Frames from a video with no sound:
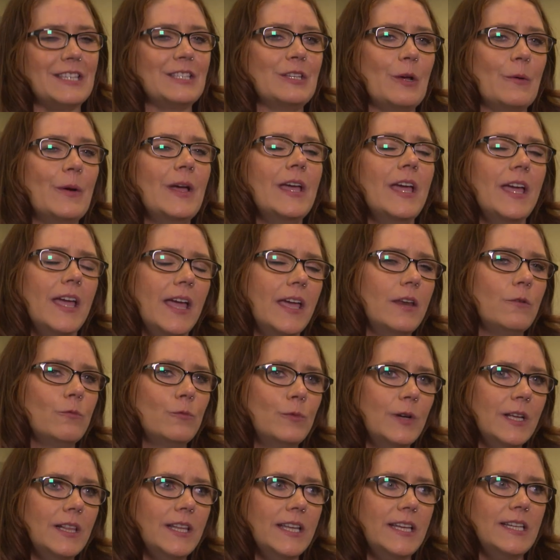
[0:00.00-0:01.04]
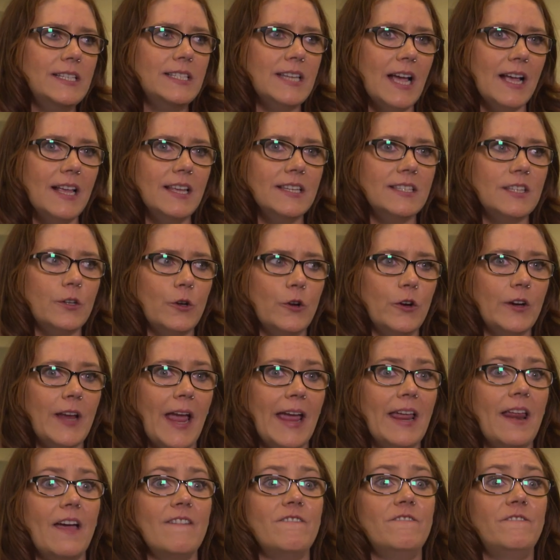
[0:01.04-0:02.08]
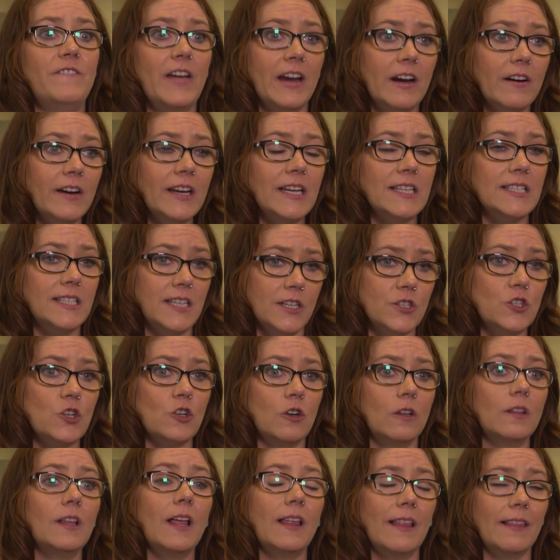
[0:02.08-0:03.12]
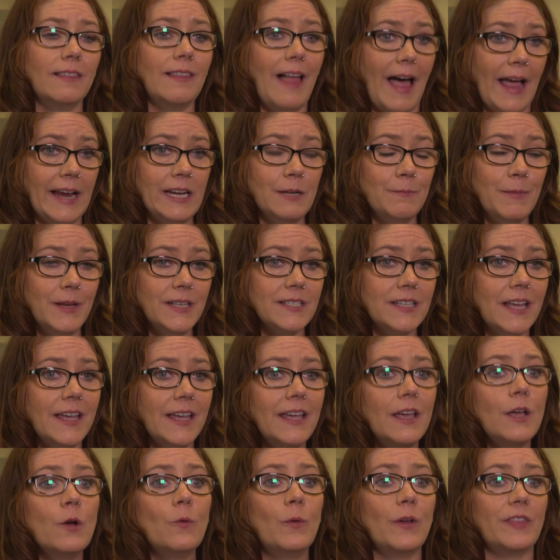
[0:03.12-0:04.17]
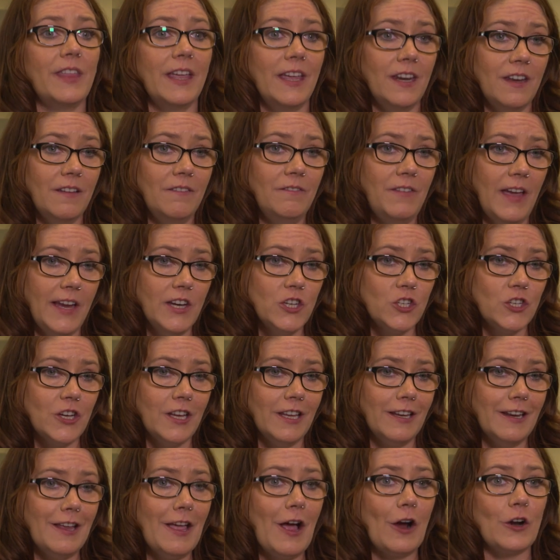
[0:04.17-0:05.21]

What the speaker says: So it really does create a very intentional alignment with innovation,